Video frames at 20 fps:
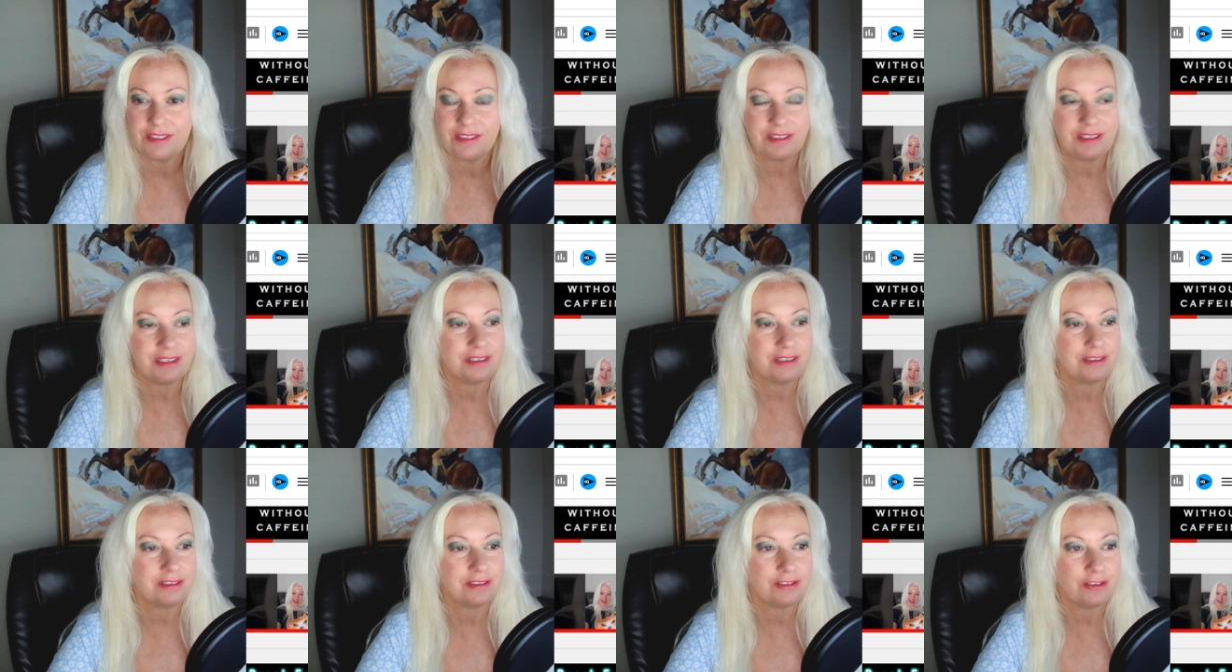
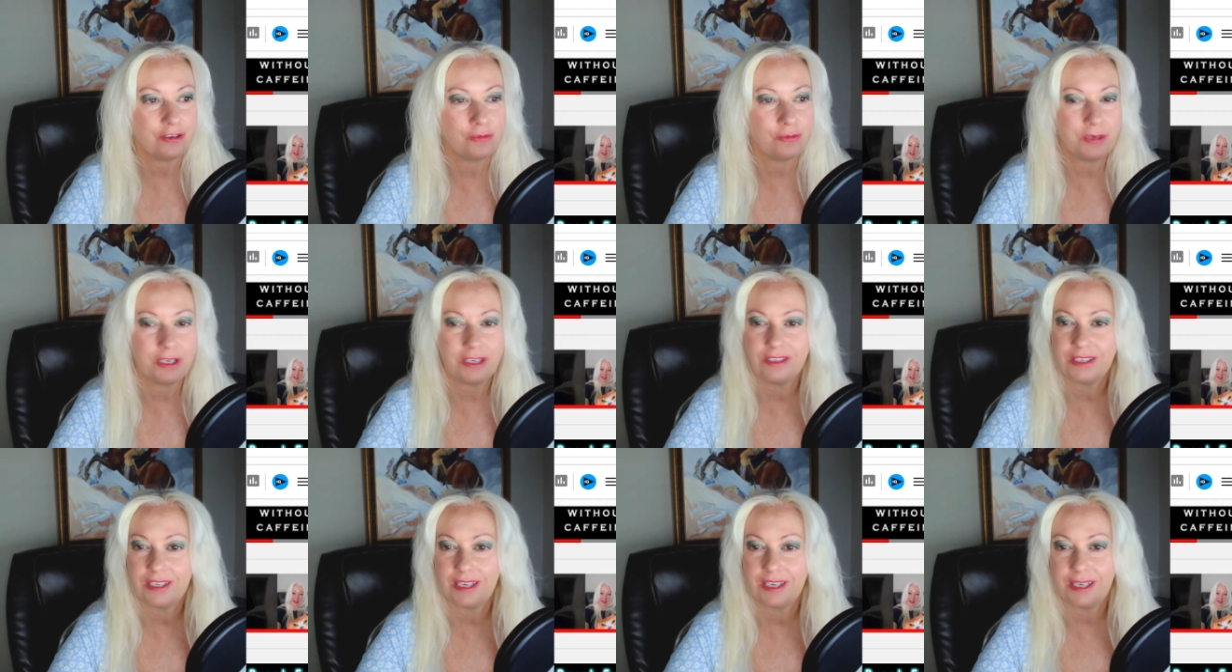there's no
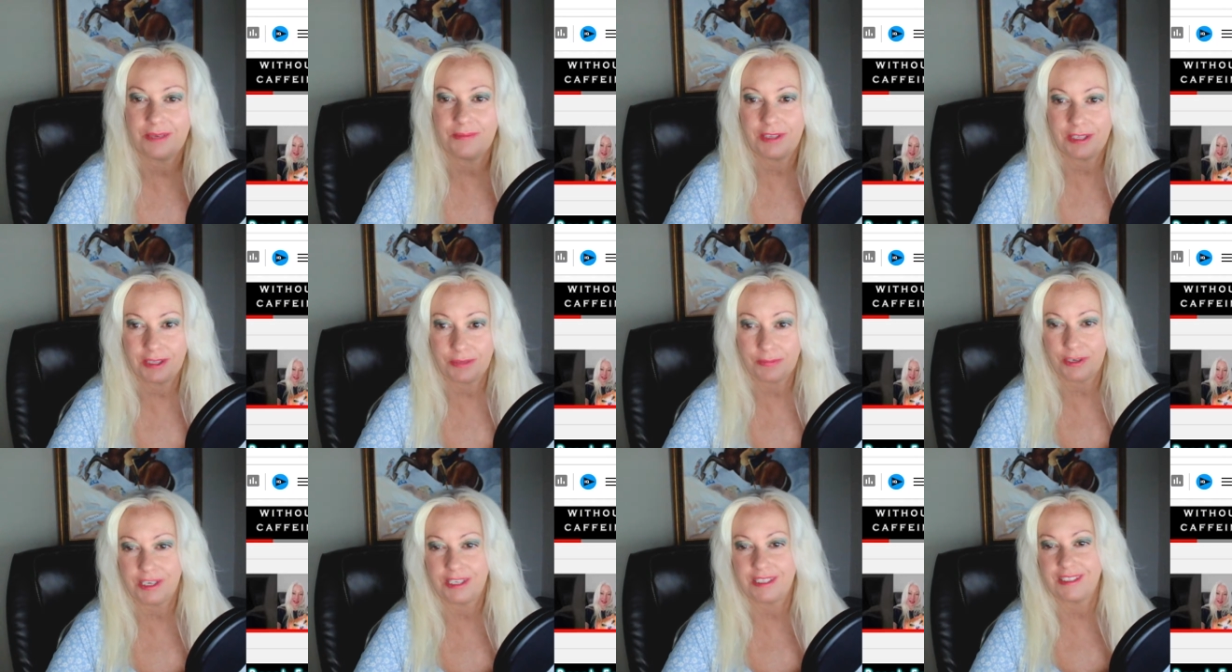better time than the
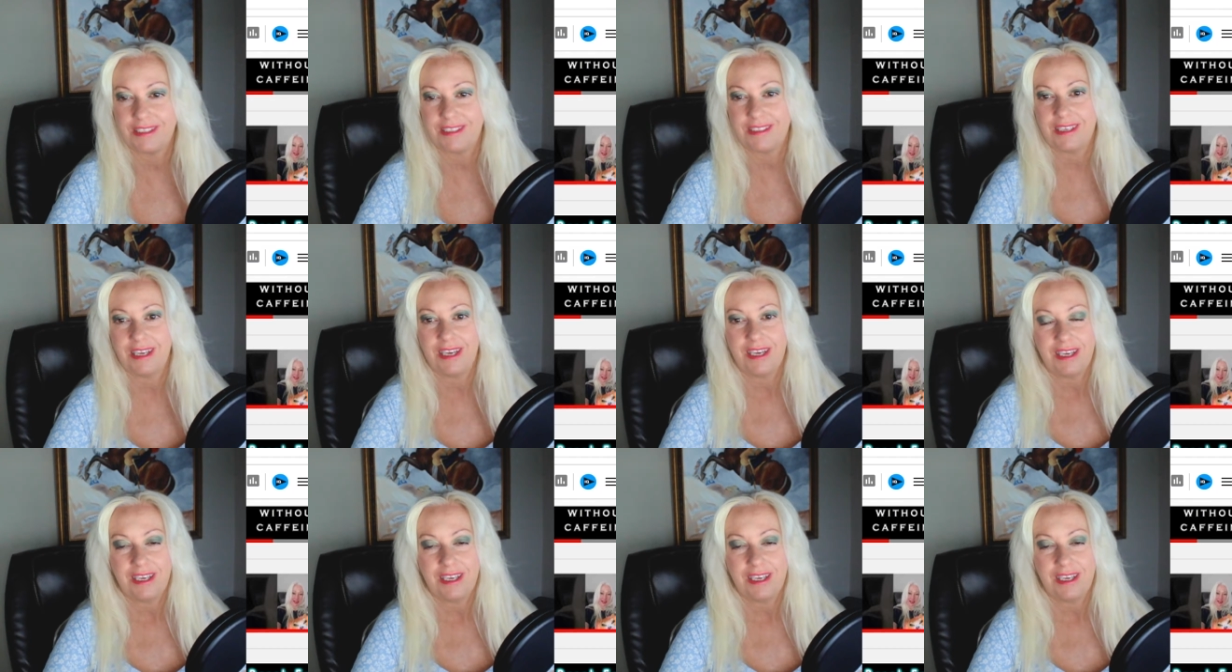present.